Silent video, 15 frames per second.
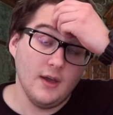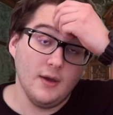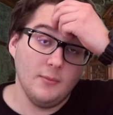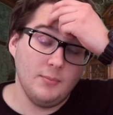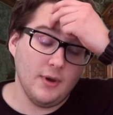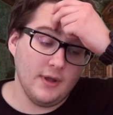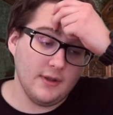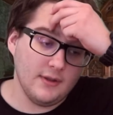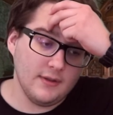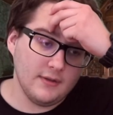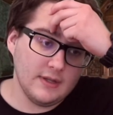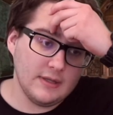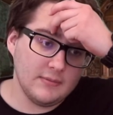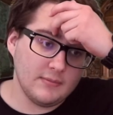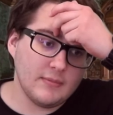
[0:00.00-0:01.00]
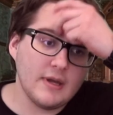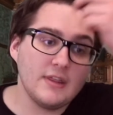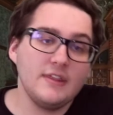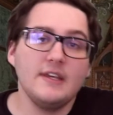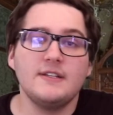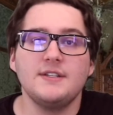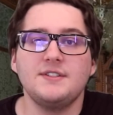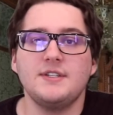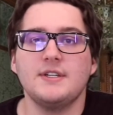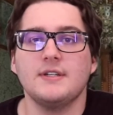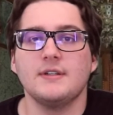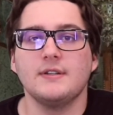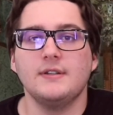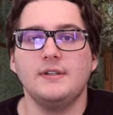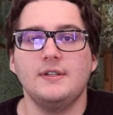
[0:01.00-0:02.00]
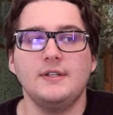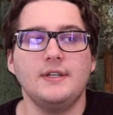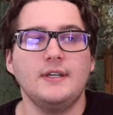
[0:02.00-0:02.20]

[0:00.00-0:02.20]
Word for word: but my thesis here